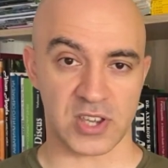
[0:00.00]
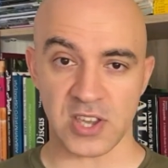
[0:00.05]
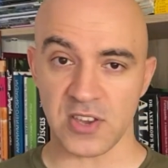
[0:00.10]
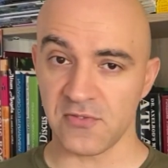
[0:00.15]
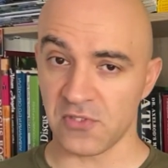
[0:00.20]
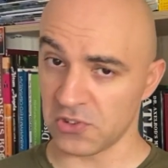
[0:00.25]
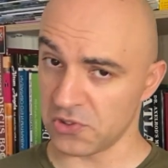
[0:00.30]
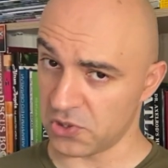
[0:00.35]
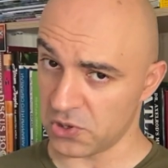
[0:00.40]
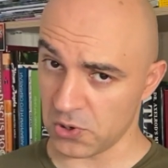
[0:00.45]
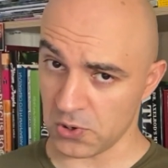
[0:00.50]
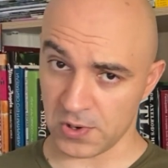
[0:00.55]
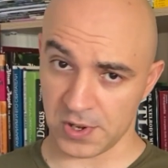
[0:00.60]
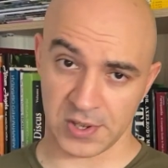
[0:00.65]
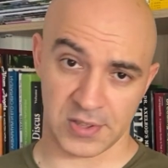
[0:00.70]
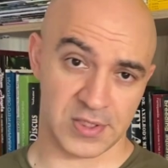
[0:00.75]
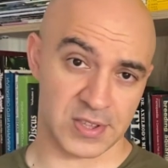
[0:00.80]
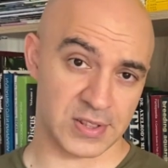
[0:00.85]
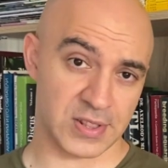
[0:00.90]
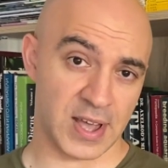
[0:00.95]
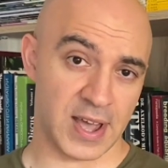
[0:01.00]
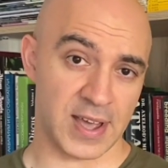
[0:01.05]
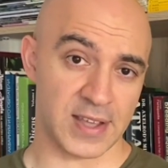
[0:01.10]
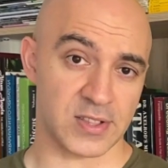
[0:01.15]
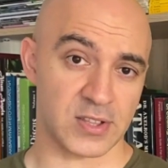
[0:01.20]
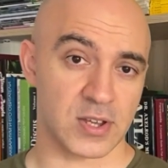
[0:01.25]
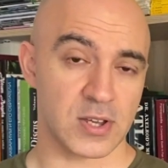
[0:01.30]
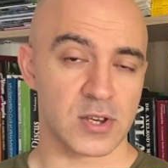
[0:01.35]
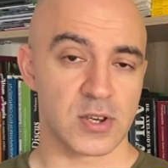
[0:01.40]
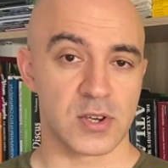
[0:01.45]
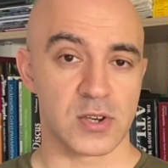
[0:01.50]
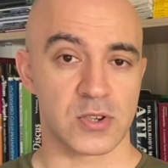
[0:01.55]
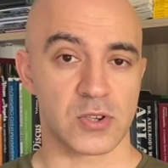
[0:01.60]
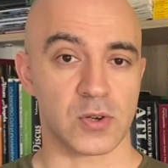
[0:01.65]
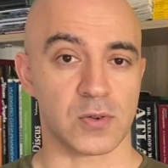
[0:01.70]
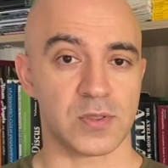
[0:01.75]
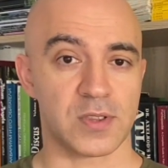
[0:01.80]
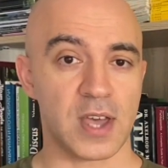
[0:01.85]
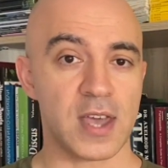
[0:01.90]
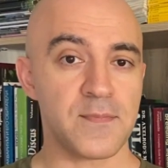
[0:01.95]
even during the night.
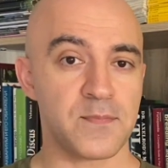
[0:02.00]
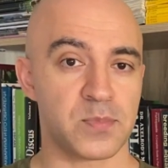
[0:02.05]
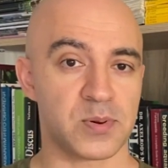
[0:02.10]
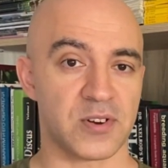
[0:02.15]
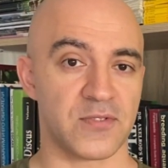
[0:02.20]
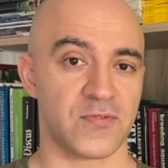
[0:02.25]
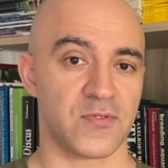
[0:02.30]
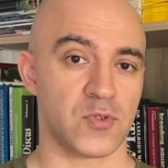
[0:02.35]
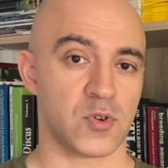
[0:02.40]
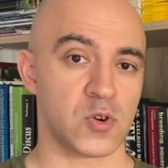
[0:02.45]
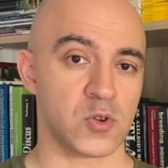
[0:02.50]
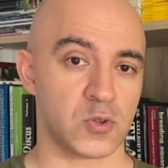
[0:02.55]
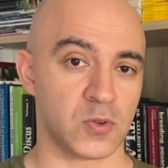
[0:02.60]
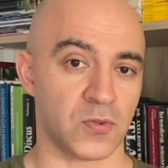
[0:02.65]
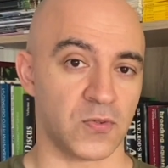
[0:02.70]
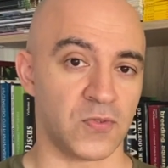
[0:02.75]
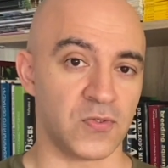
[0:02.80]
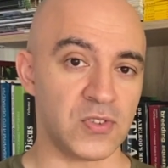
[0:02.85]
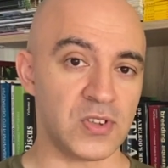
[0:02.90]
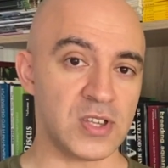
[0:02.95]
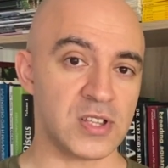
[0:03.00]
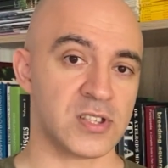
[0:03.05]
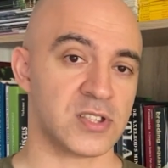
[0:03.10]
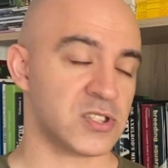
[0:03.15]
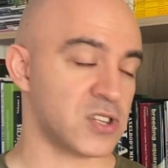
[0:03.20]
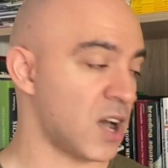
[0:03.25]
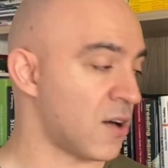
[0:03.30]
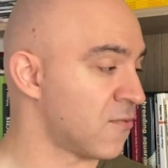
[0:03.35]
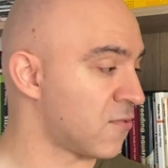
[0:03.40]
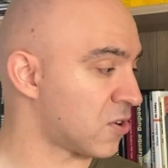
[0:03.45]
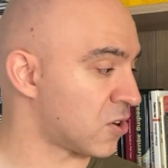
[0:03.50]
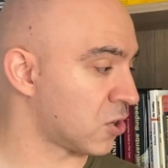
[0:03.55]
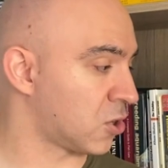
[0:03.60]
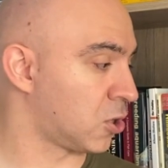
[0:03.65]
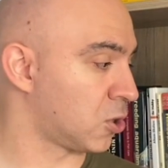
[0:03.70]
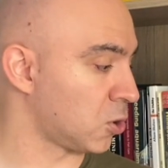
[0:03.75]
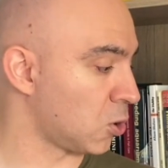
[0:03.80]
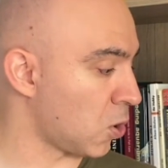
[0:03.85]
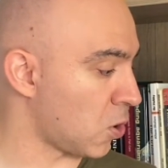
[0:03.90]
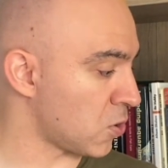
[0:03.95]
So they prefer to feed somewhere
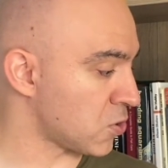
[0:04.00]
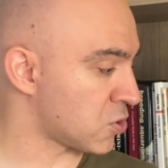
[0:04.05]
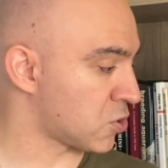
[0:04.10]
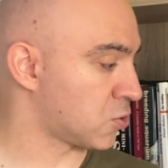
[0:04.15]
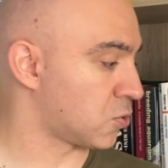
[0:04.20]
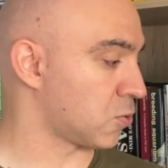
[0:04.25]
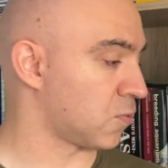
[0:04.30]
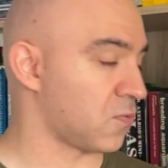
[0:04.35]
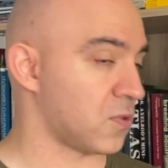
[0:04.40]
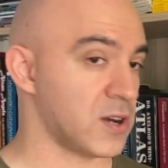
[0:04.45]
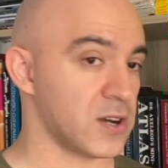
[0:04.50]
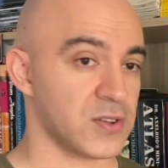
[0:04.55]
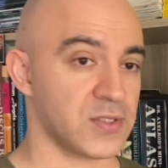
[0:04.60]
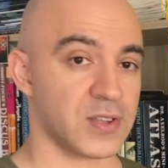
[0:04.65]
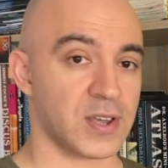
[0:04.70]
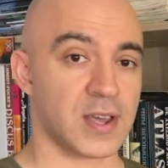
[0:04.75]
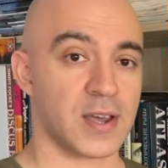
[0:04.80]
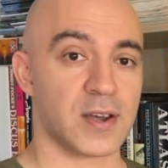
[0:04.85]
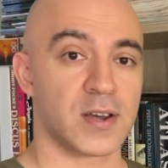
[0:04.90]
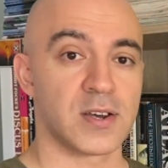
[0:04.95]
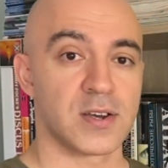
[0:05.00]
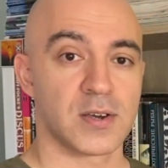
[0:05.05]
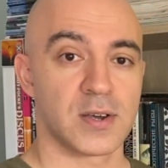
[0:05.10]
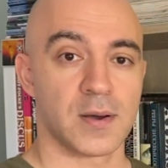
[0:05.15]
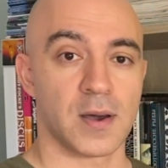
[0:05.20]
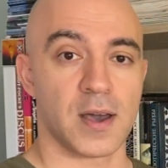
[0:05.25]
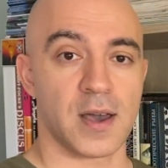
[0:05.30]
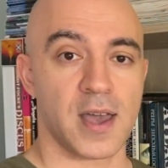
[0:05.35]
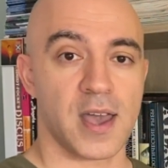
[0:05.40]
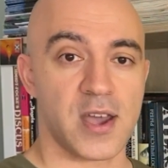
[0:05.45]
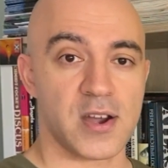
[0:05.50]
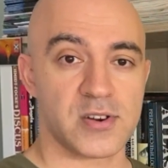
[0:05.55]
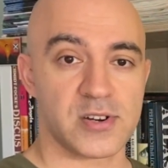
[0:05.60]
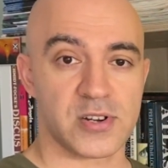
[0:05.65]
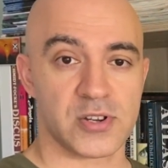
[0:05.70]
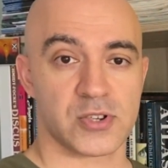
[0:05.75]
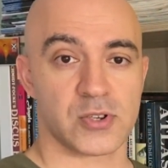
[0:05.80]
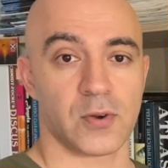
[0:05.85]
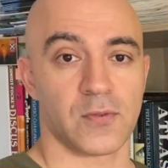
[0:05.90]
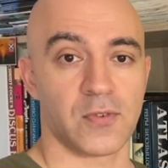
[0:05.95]
close to where their
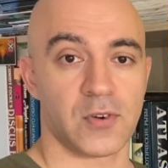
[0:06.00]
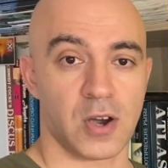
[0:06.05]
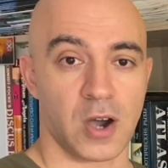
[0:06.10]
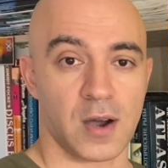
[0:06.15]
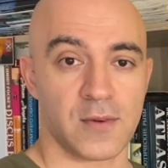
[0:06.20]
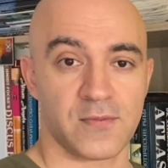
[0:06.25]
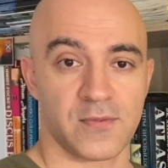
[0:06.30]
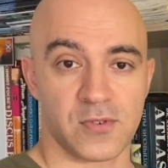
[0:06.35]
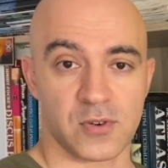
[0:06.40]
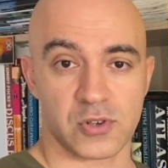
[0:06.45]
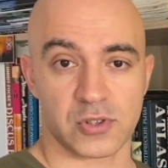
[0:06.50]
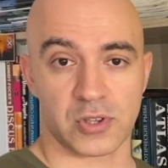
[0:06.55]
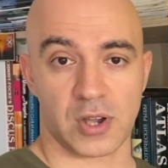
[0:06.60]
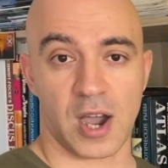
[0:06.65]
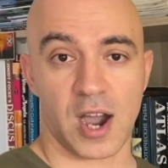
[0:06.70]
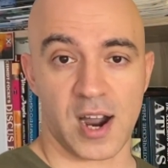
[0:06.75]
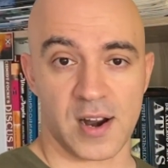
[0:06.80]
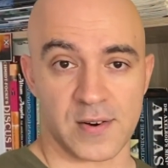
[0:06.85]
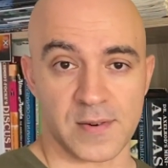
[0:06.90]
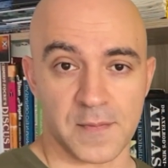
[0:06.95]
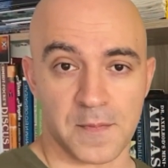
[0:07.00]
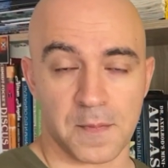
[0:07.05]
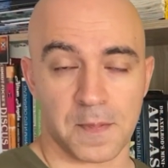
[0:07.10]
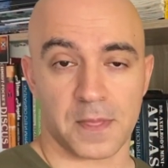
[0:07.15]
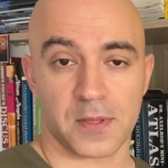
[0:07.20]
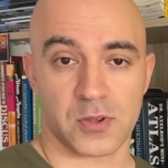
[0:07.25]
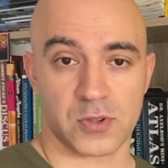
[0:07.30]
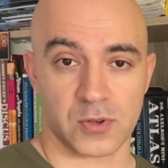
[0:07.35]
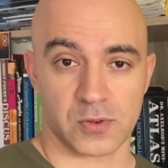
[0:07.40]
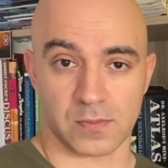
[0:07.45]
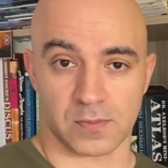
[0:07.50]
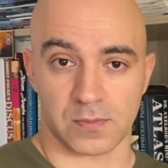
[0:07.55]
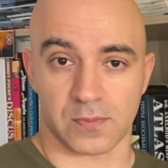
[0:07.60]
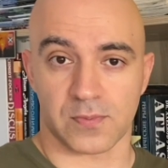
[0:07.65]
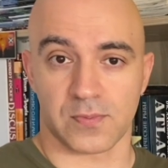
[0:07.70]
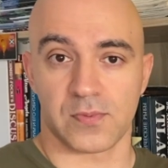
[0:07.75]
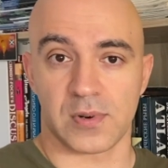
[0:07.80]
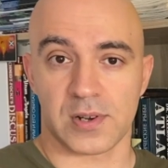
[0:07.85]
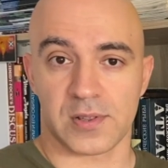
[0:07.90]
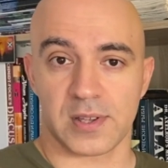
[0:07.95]
areas of comfort are, so
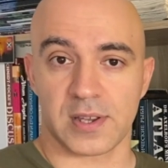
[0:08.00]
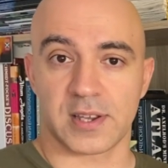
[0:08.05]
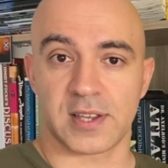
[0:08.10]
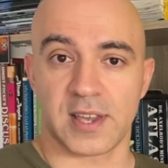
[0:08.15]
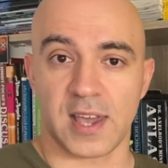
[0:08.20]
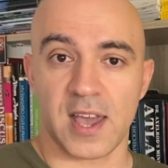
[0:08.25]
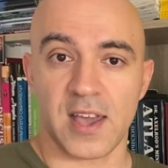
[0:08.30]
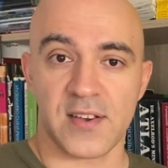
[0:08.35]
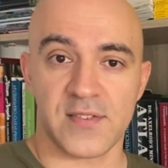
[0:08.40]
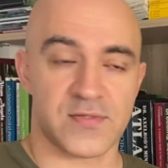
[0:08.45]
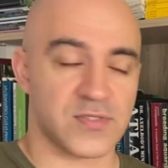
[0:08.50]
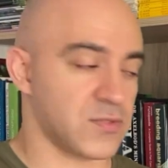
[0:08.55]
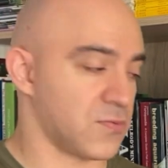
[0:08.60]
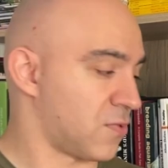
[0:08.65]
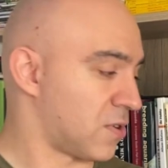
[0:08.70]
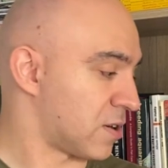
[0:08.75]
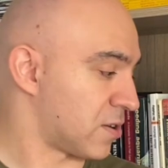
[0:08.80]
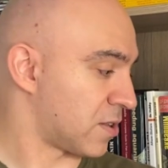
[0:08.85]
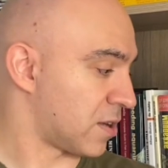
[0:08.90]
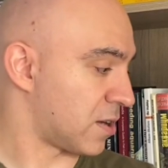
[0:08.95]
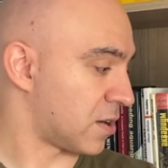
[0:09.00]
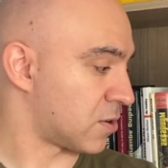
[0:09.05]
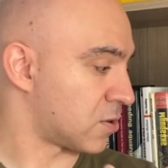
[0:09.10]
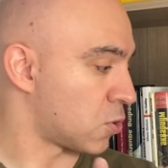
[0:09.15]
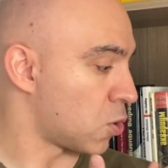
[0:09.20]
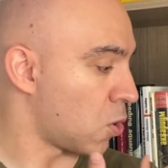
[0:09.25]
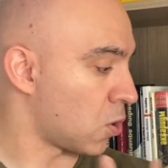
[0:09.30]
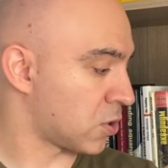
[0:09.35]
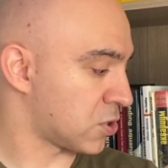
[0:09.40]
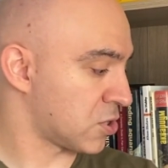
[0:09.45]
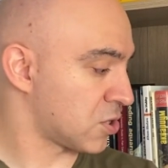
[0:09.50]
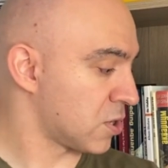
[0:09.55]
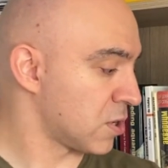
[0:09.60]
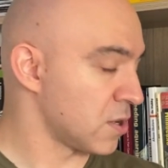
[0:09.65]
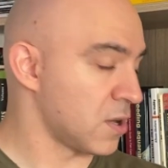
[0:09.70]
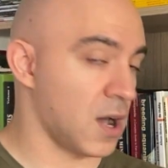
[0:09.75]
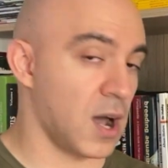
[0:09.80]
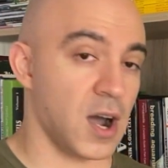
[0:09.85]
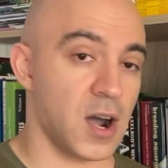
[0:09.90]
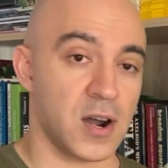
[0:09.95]
where their caves, where their rocks
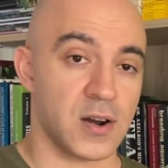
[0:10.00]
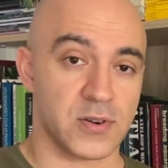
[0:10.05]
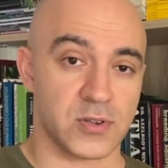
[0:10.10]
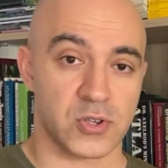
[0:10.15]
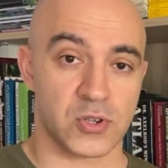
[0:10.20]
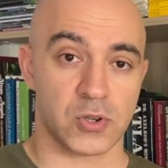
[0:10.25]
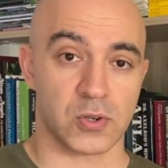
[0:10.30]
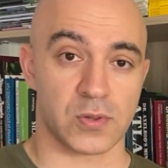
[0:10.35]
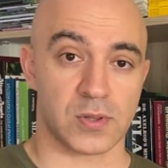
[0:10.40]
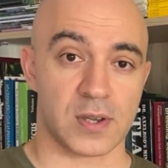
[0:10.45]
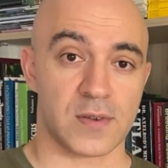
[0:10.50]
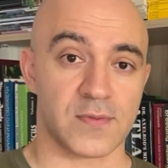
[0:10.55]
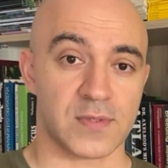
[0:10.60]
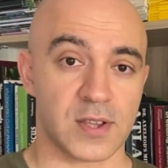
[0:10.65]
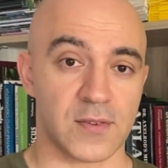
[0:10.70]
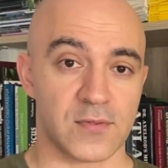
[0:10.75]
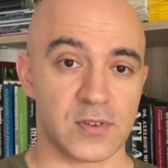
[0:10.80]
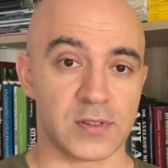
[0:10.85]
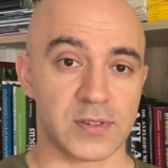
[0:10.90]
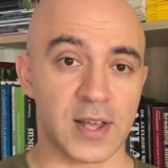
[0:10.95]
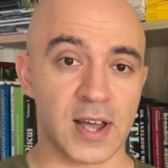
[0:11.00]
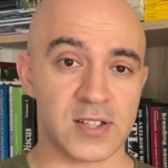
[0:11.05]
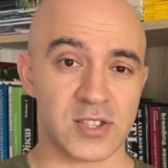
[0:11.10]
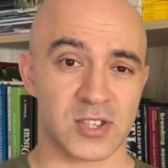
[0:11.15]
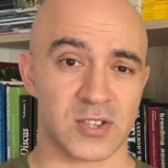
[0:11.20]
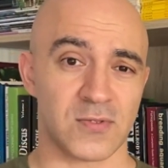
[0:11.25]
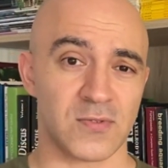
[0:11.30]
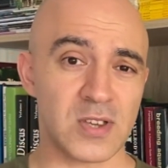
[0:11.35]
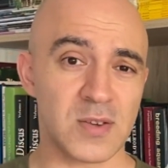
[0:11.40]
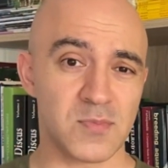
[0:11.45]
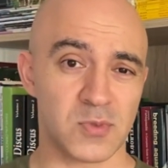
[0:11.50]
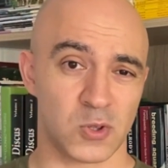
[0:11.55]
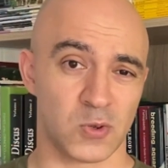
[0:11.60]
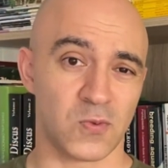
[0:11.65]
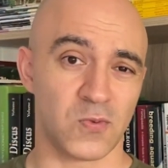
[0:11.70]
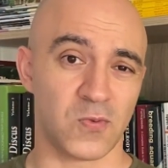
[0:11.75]
are. So they will not swim too